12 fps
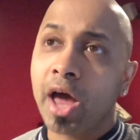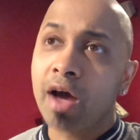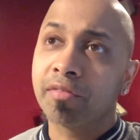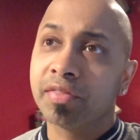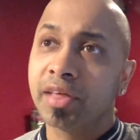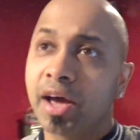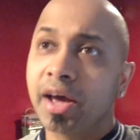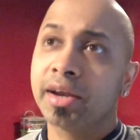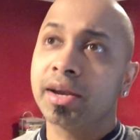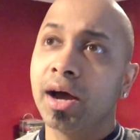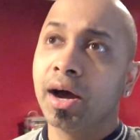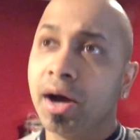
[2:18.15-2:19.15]
After
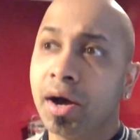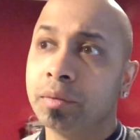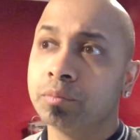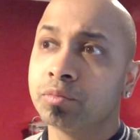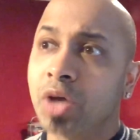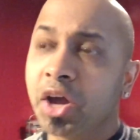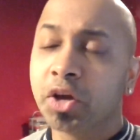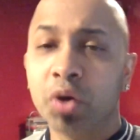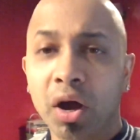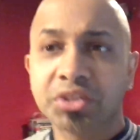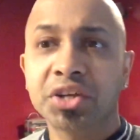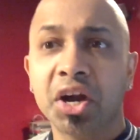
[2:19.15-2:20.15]
that, um, I,
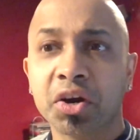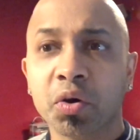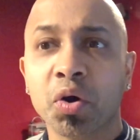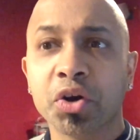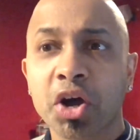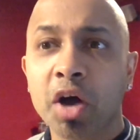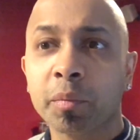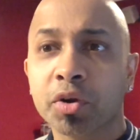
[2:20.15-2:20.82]
I started growing up.